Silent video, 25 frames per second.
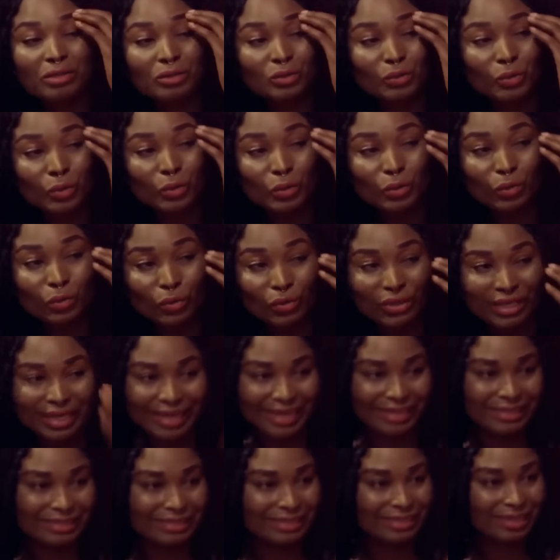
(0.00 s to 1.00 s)
to you
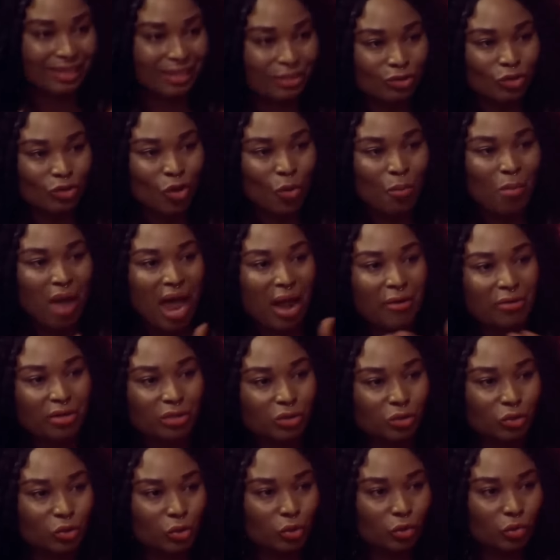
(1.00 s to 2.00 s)
yet. He's not married
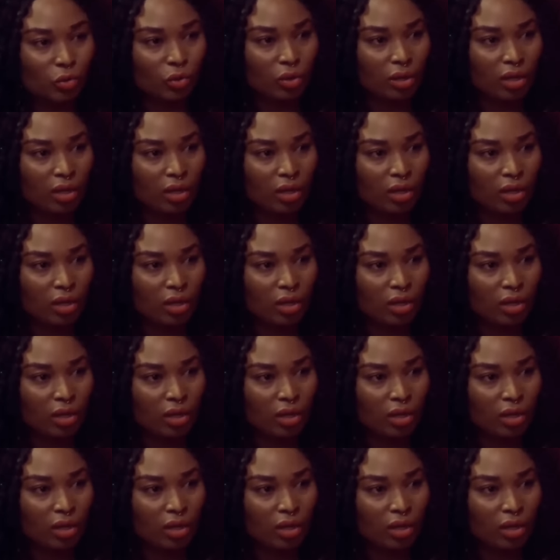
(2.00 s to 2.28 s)
to you.